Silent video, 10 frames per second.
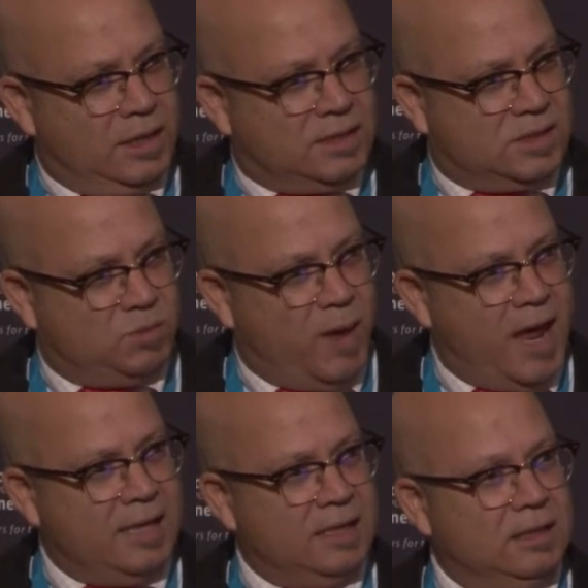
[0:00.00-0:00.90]

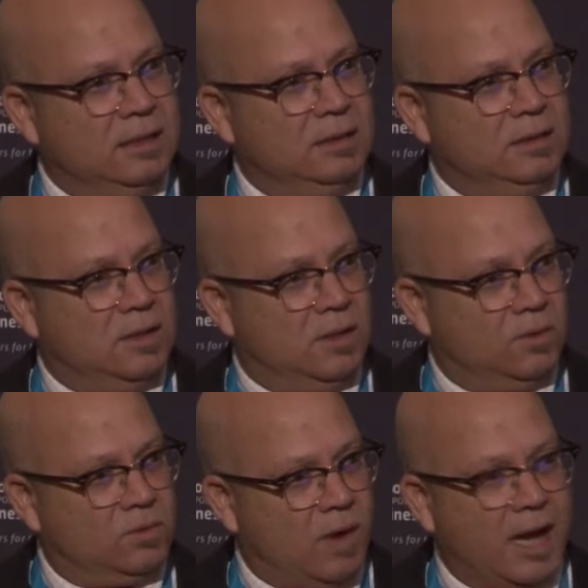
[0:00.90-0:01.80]
expanding the
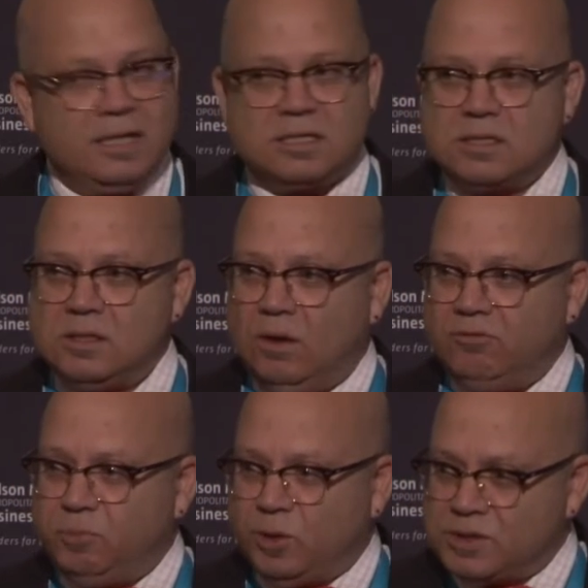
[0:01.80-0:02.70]
horizon
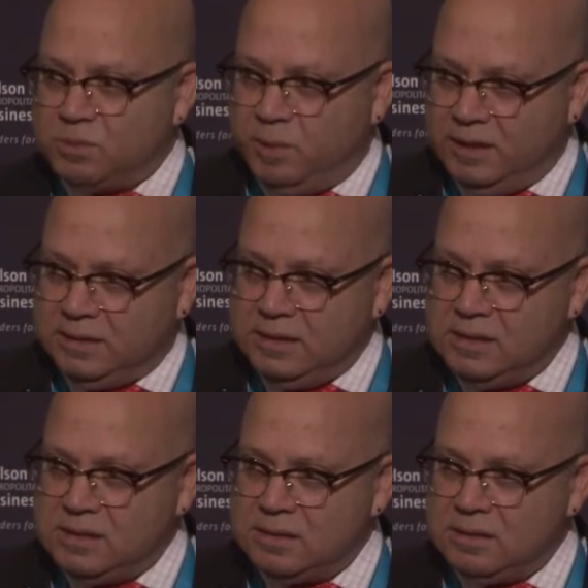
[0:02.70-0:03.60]
of
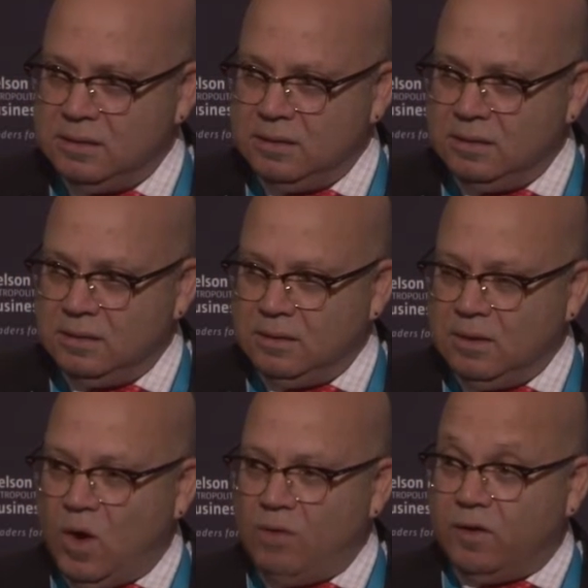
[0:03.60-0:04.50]
possibilities
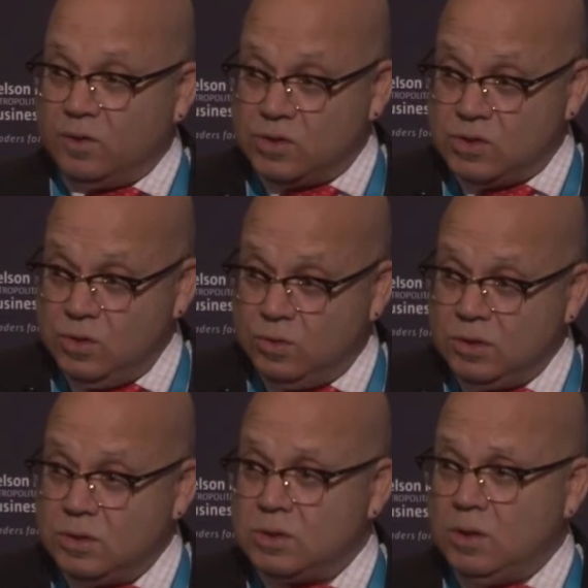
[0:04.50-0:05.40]
of our
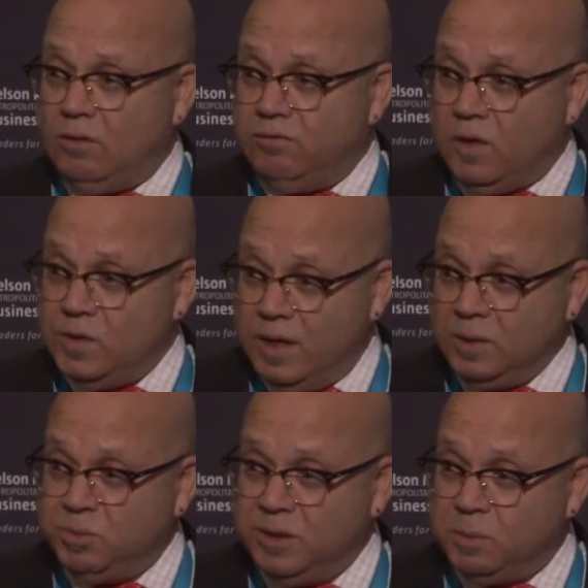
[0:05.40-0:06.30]
students, of our
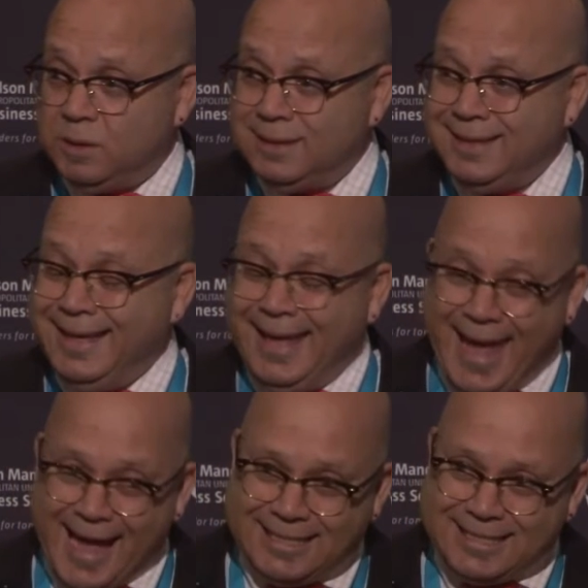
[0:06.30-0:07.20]
young people,
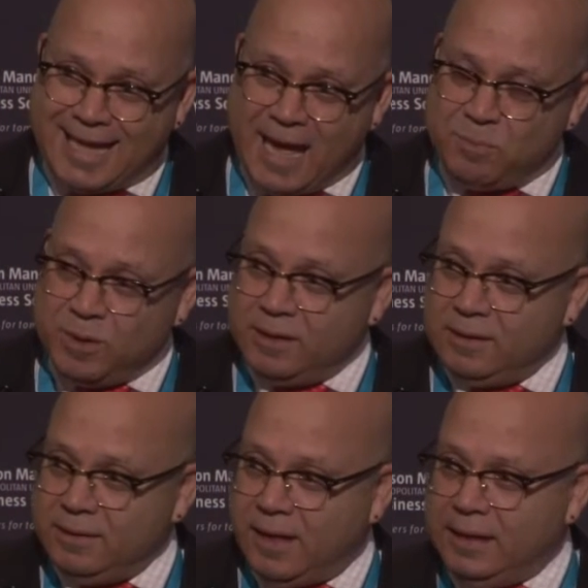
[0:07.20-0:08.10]
and
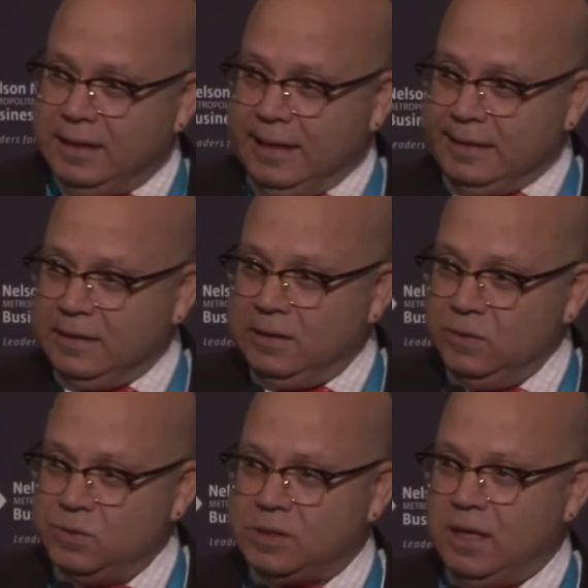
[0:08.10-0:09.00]
tapping and letting
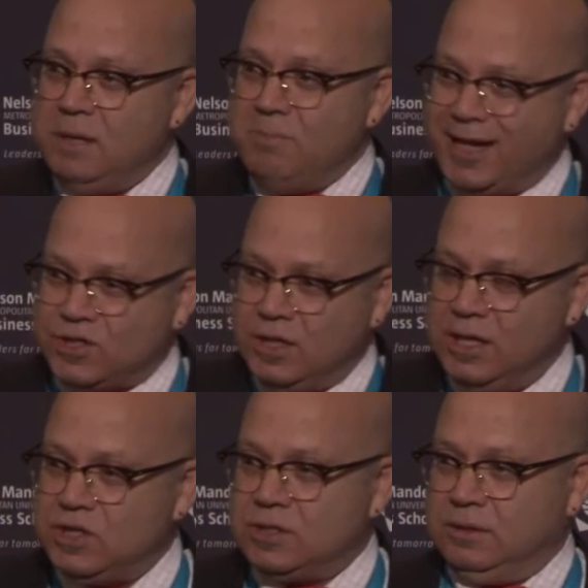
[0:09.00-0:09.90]
loose their
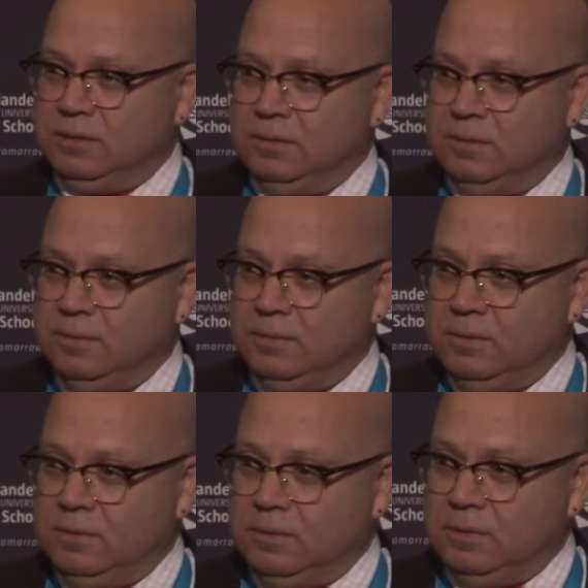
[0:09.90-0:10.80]
imagination.
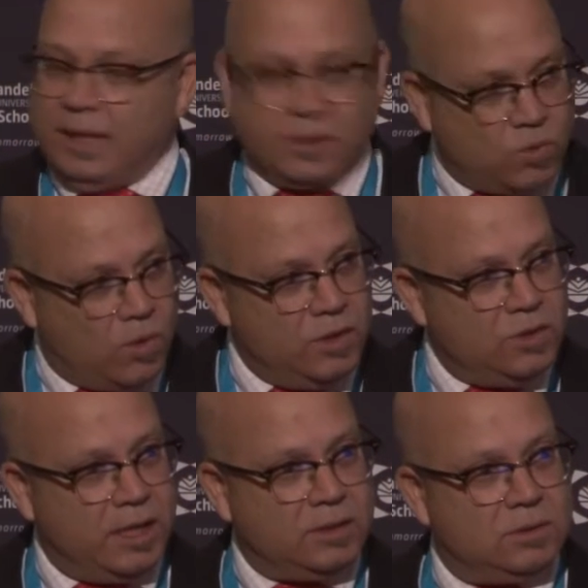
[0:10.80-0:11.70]
That's why
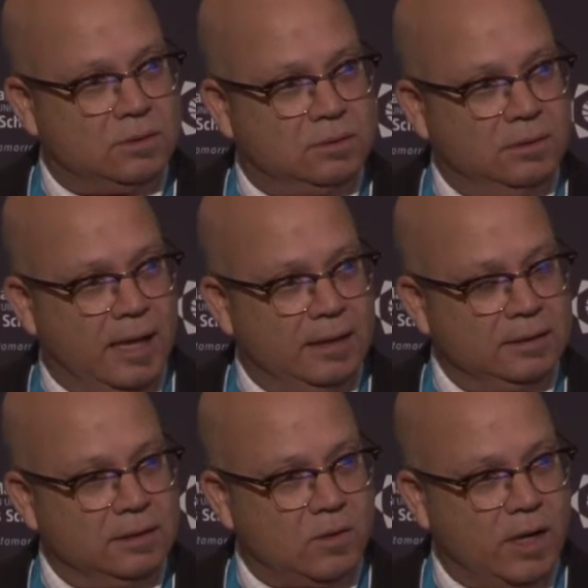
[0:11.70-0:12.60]
you get
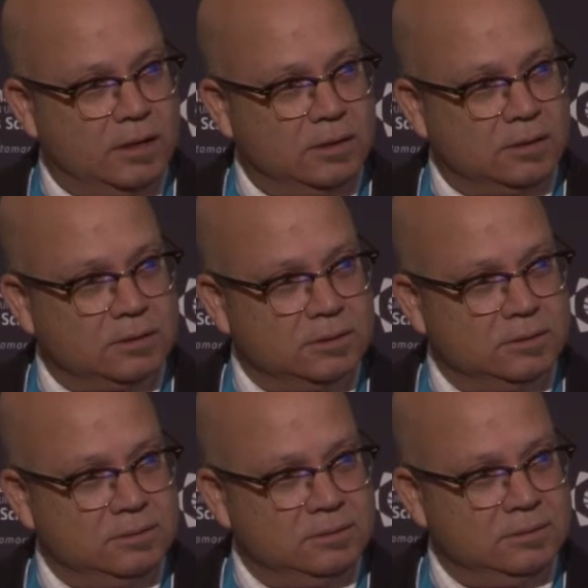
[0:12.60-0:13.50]
Alan Craig.
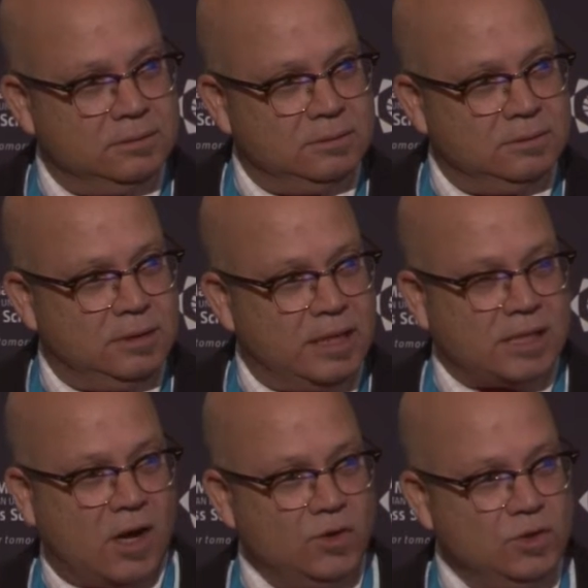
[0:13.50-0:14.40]

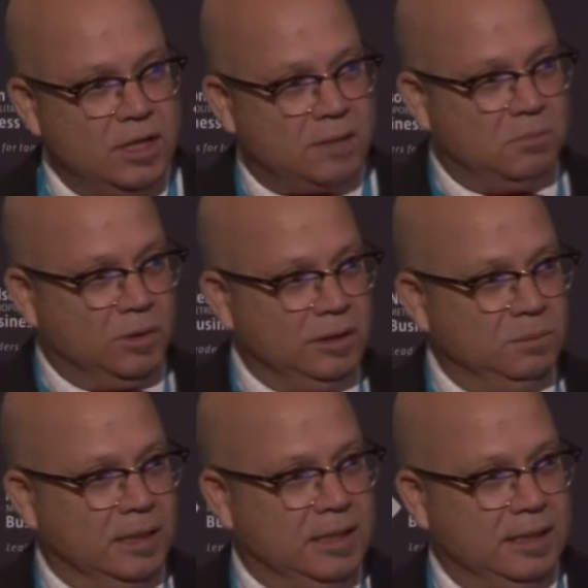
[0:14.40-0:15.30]
That's how you get
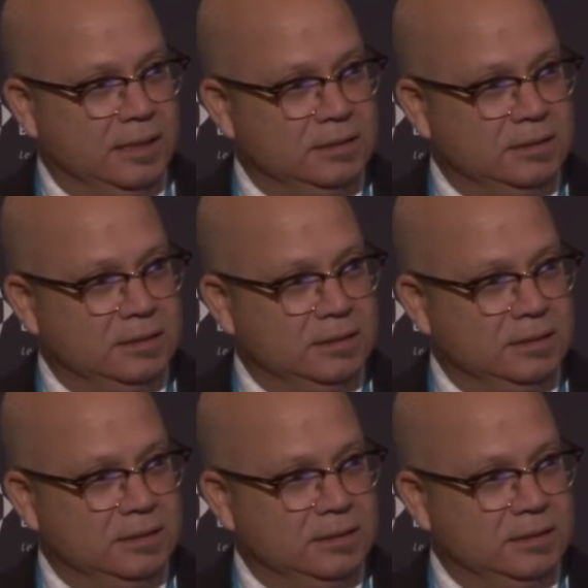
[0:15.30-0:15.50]
Mandela.